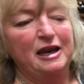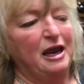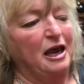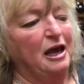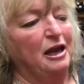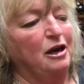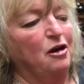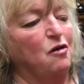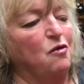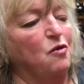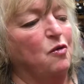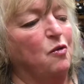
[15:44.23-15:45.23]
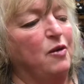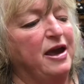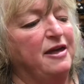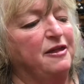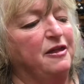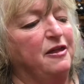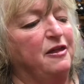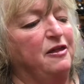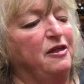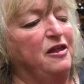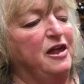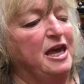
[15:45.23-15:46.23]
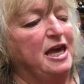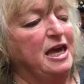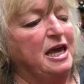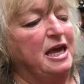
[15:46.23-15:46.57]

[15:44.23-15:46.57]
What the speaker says: along with the